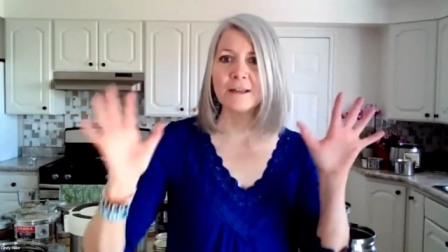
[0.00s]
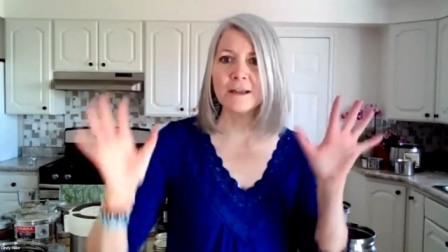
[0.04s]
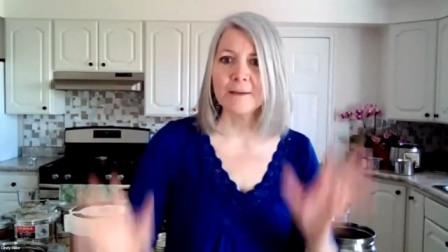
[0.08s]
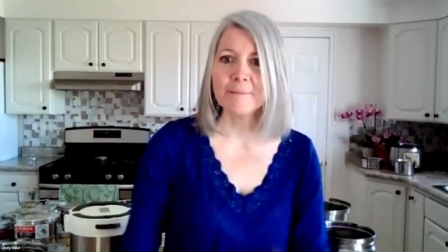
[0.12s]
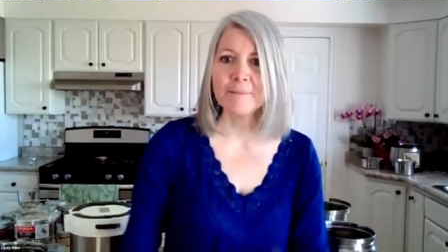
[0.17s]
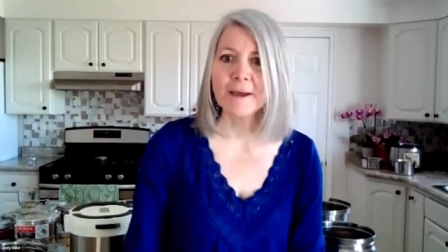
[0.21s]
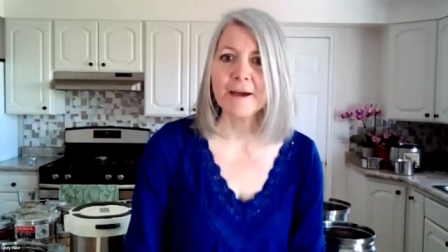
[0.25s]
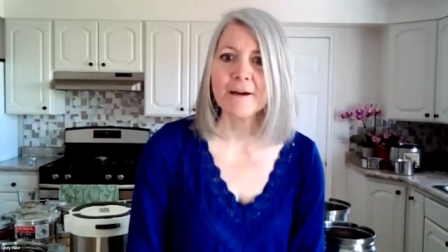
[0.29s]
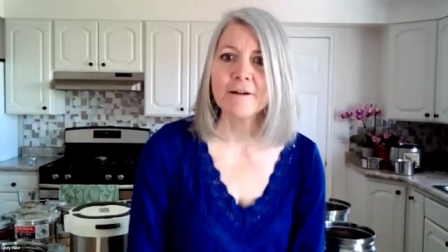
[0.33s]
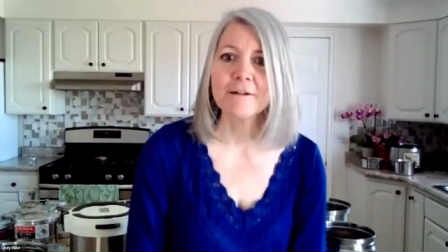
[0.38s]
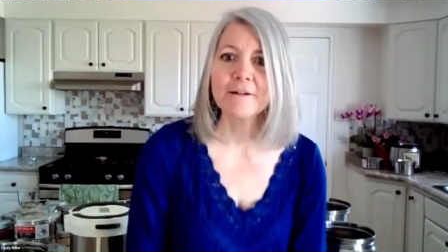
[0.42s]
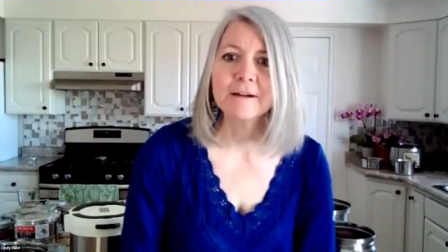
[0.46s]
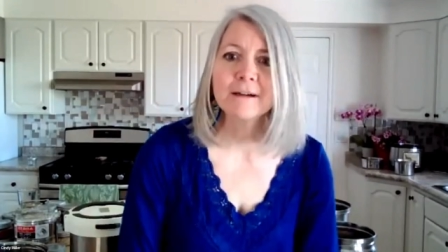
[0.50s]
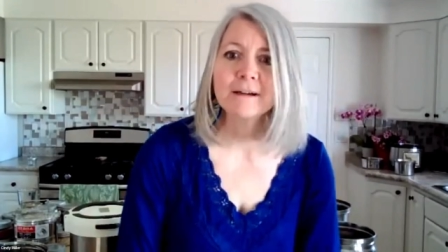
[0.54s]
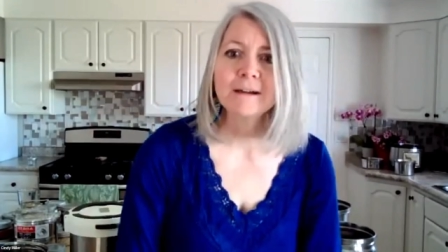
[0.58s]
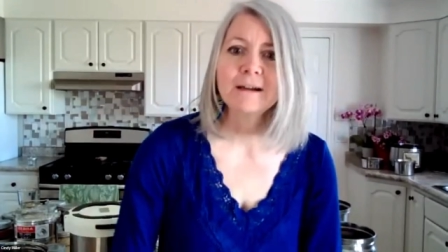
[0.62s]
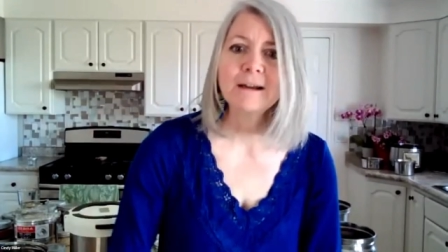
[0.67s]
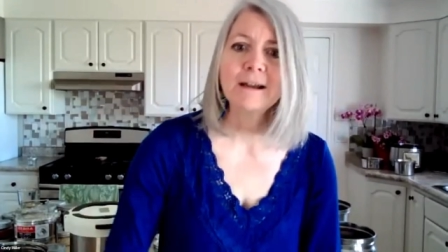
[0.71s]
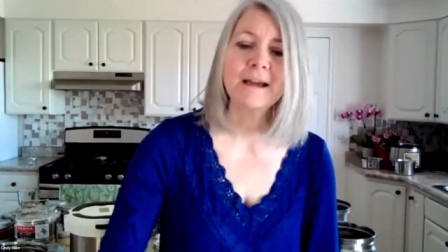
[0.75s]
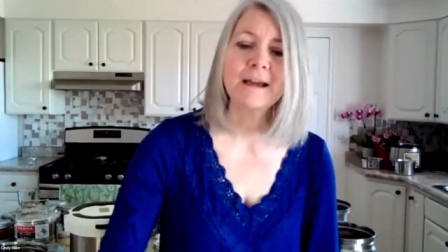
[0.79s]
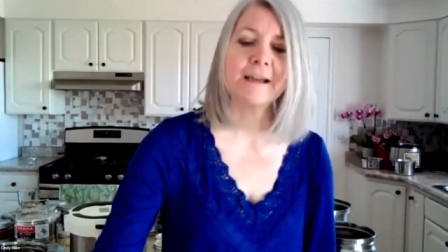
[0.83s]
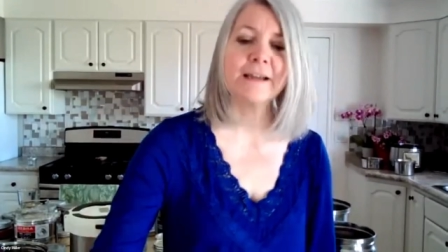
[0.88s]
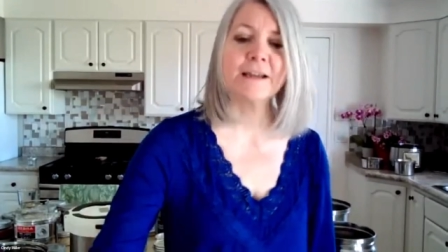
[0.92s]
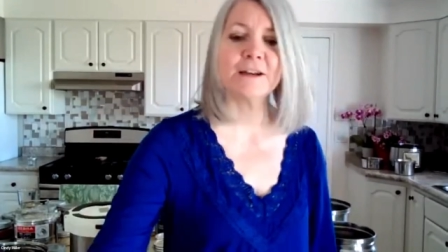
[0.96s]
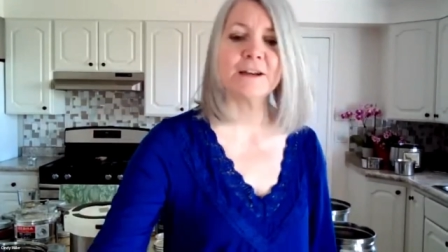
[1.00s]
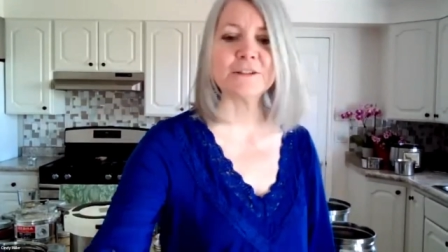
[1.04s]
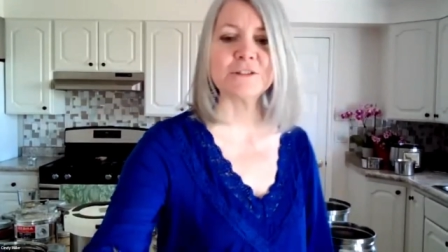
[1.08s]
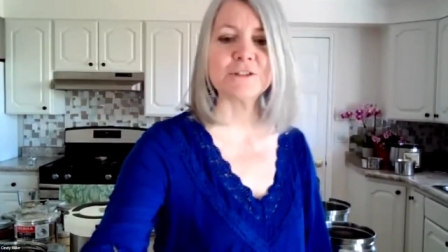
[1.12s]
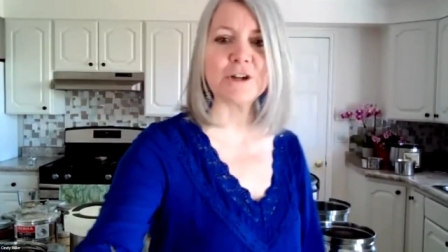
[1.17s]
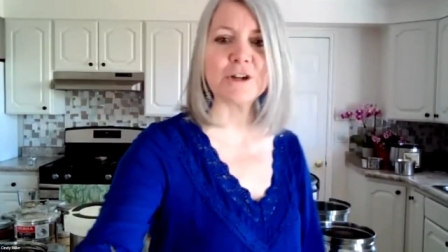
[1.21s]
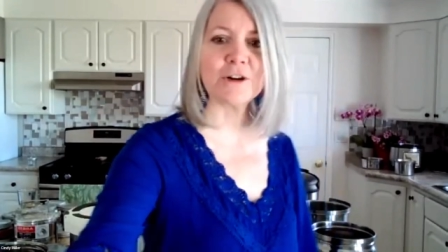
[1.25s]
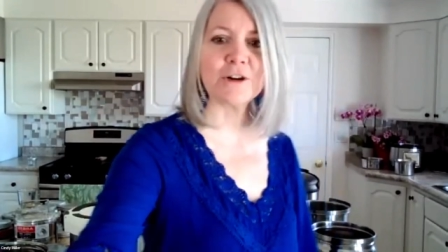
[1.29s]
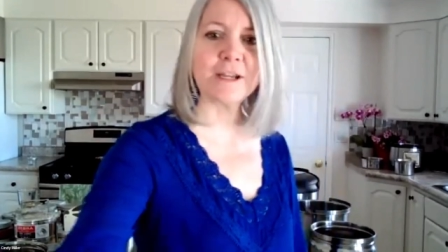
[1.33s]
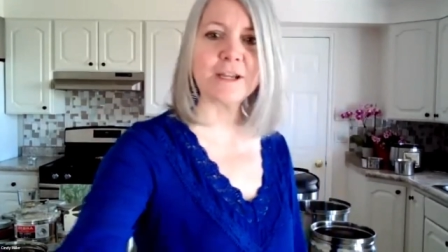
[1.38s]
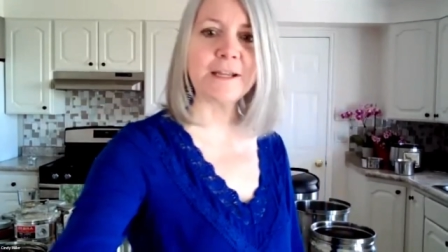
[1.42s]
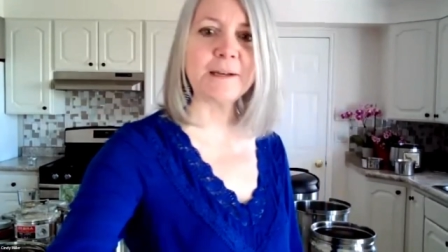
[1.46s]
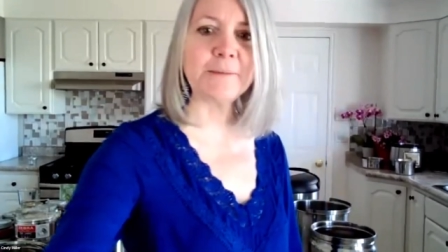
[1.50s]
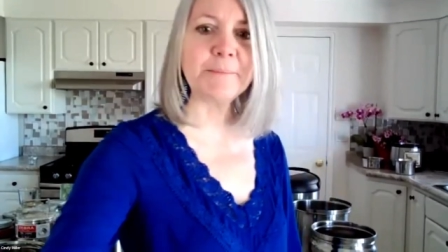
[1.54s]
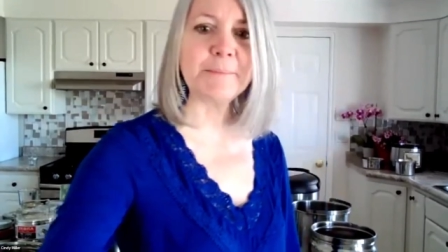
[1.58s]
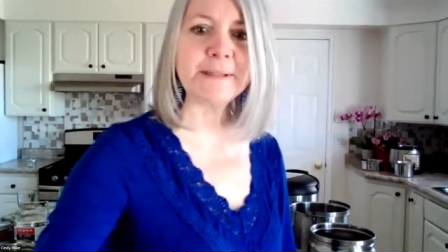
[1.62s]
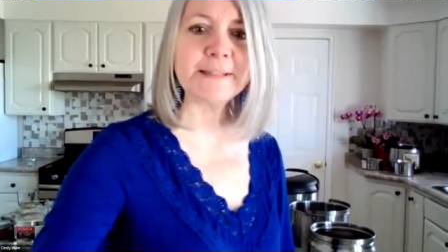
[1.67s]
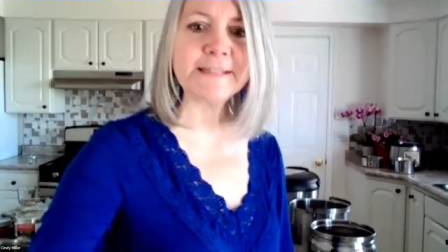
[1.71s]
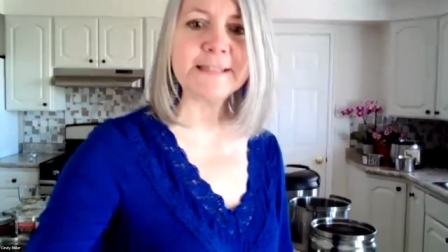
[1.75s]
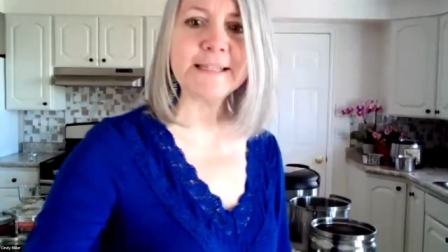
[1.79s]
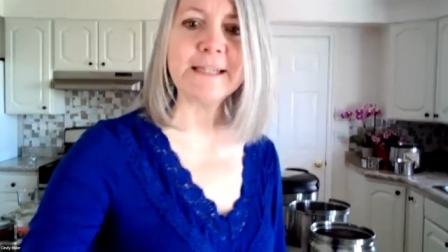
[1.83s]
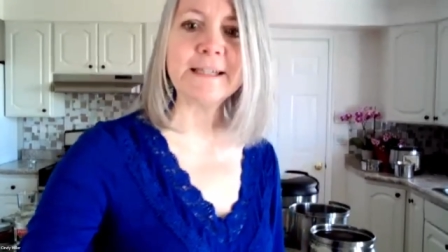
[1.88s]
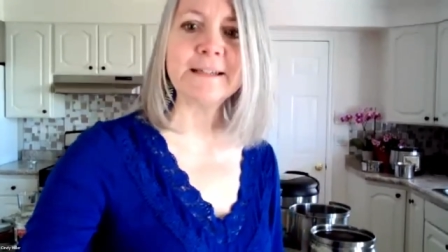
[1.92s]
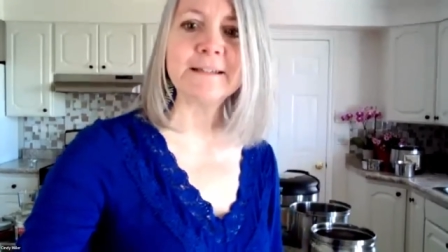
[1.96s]
I'm out. I'm going to start getting
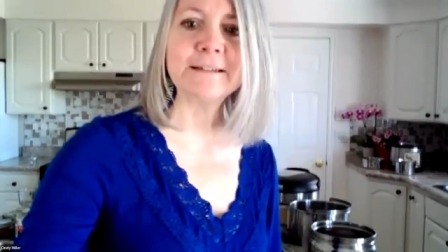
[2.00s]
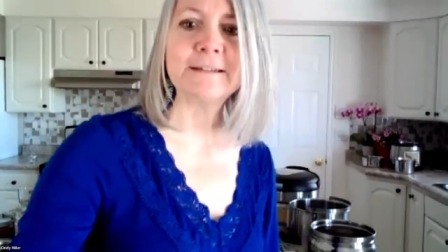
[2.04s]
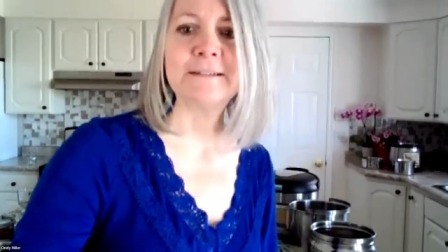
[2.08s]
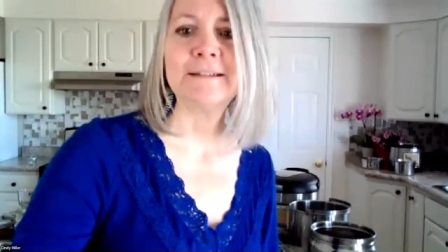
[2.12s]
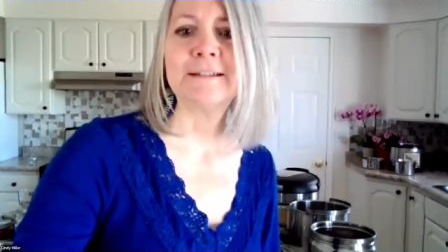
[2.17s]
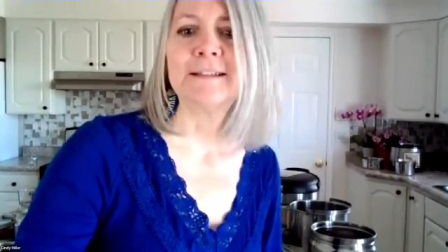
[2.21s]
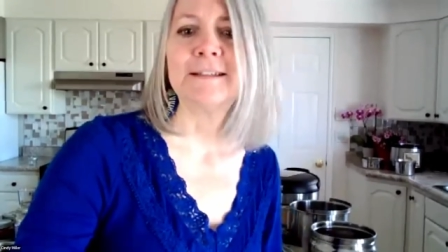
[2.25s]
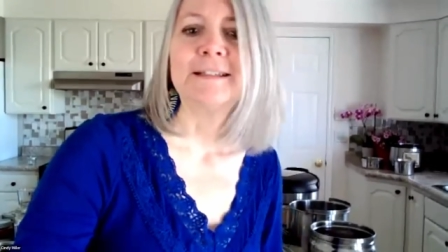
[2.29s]
busy.